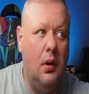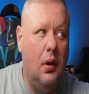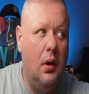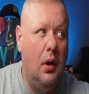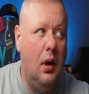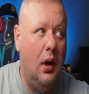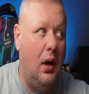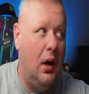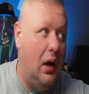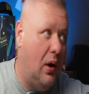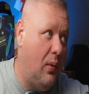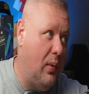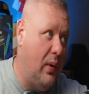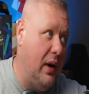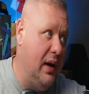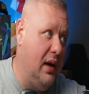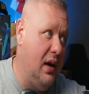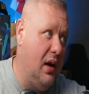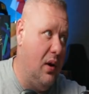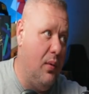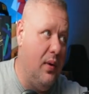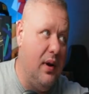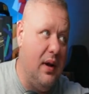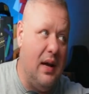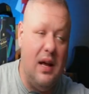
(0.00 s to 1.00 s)
Right here,
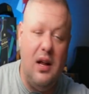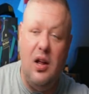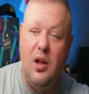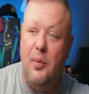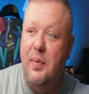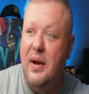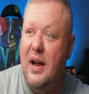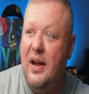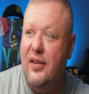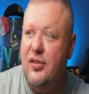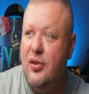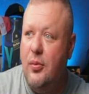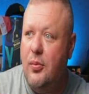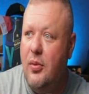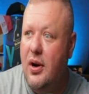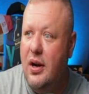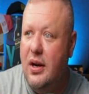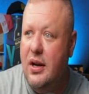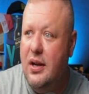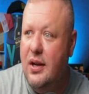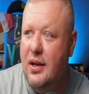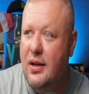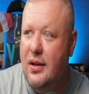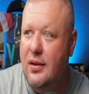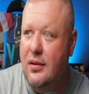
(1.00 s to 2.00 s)
we got El Paso
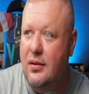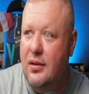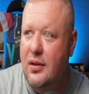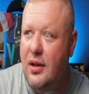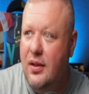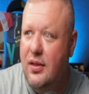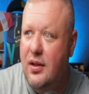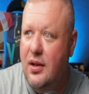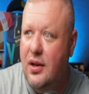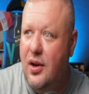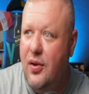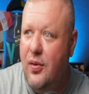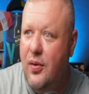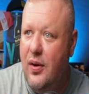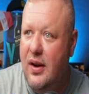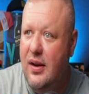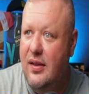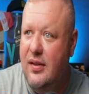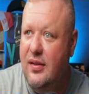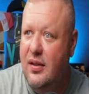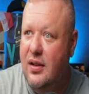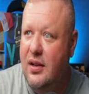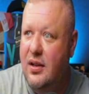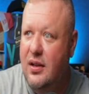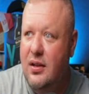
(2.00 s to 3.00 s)
market, nothing
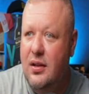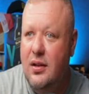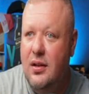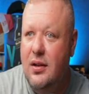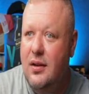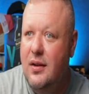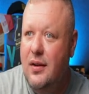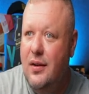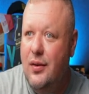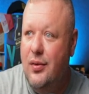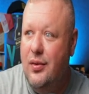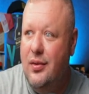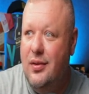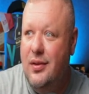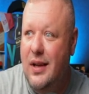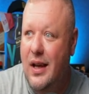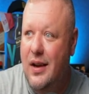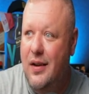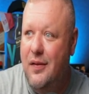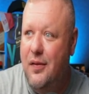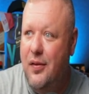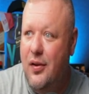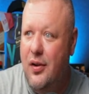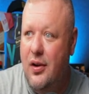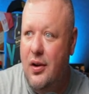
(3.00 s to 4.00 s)
crazy.
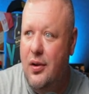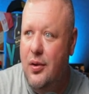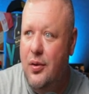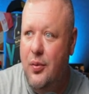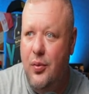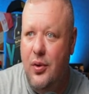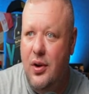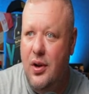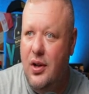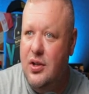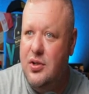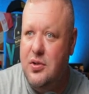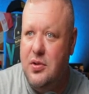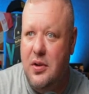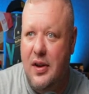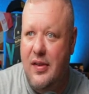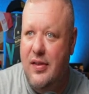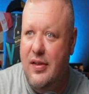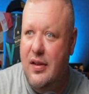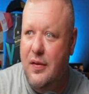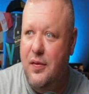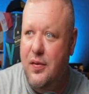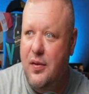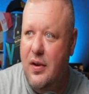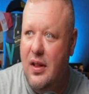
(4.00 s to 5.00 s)
Denver, wouldn't trust
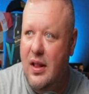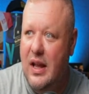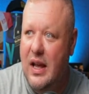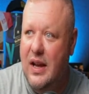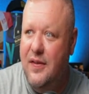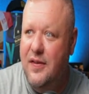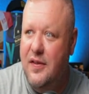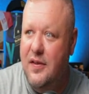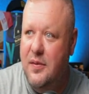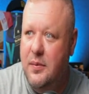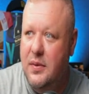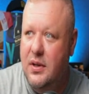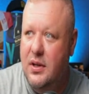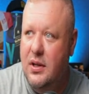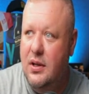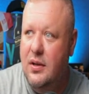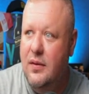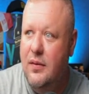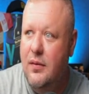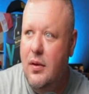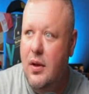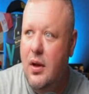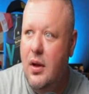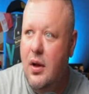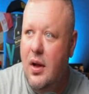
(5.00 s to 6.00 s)
it for the life of me.
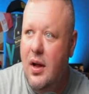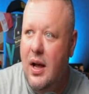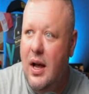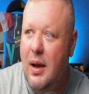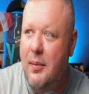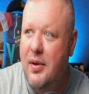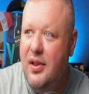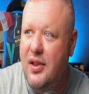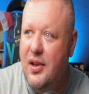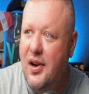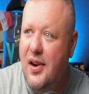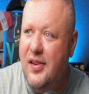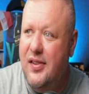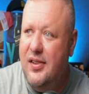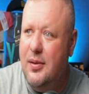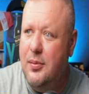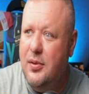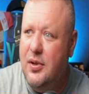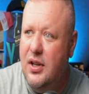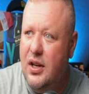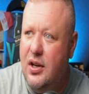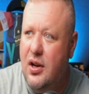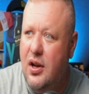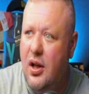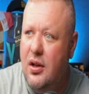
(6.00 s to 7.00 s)
I mean, there is some
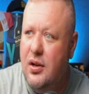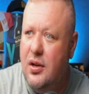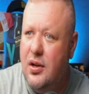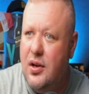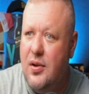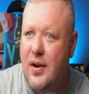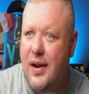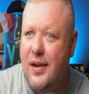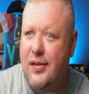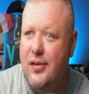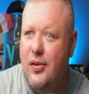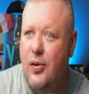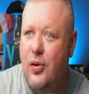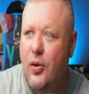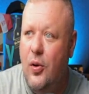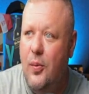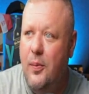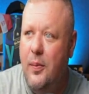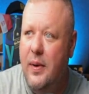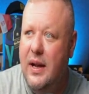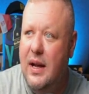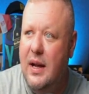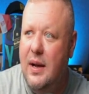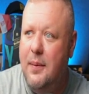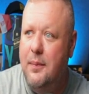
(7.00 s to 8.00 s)
good color across the whole
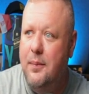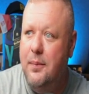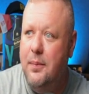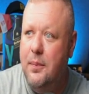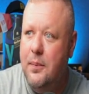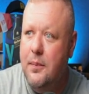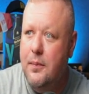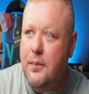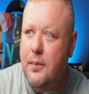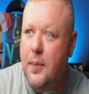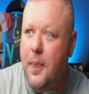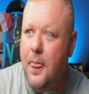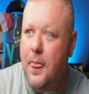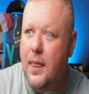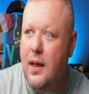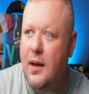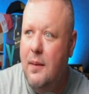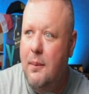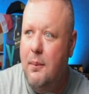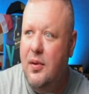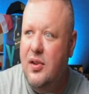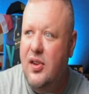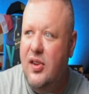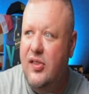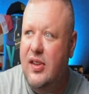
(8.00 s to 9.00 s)
map,
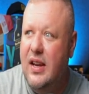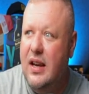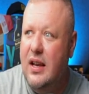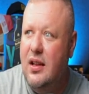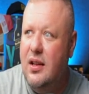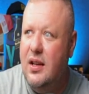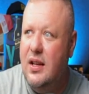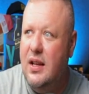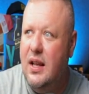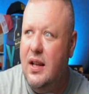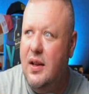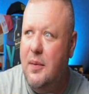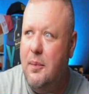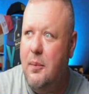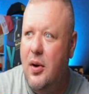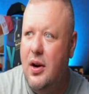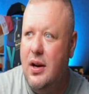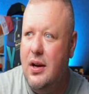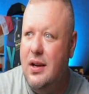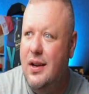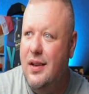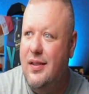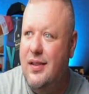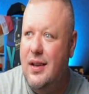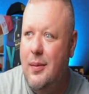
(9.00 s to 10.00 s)
but just taking a look at like, the
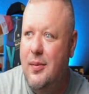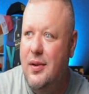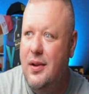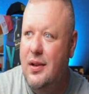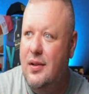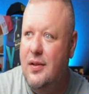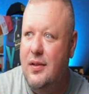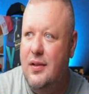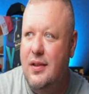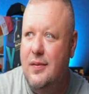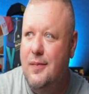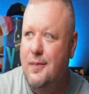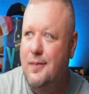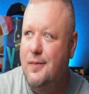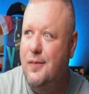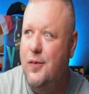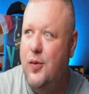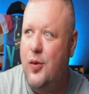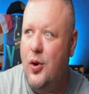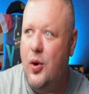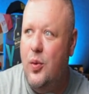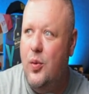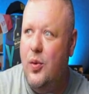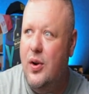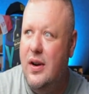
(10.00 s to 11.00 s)
markets, I mean,
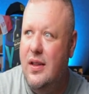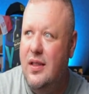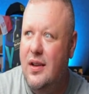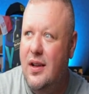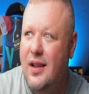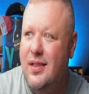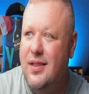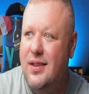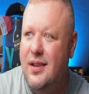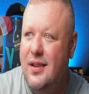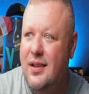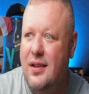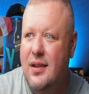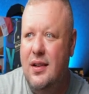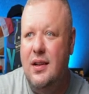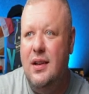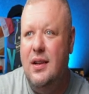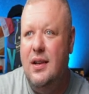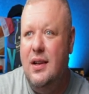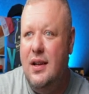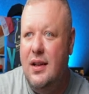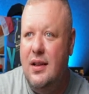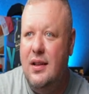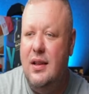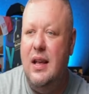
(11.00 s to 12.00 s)
Fort Worth, nothing.
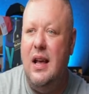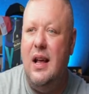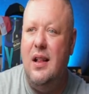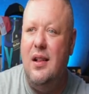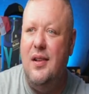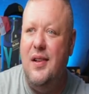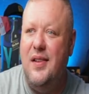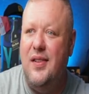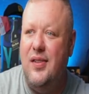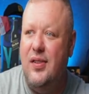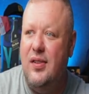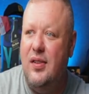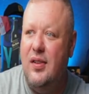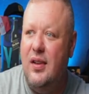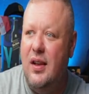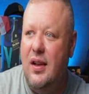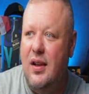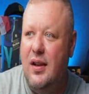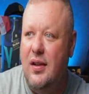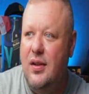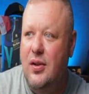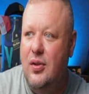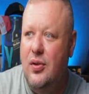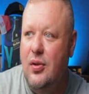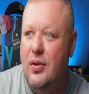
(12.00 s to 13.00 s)
Dallas,
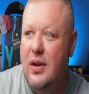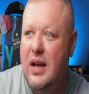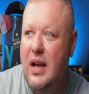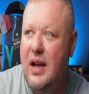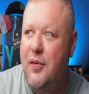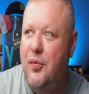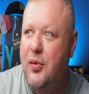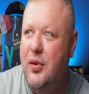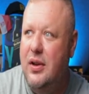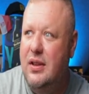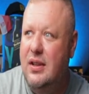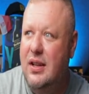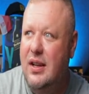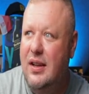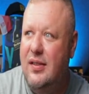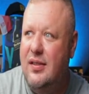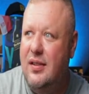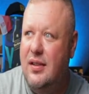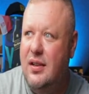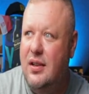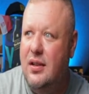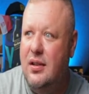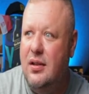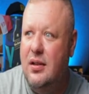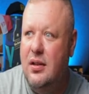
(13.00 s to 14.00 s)
halfway
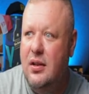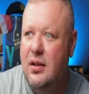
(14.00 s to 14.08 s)
decent.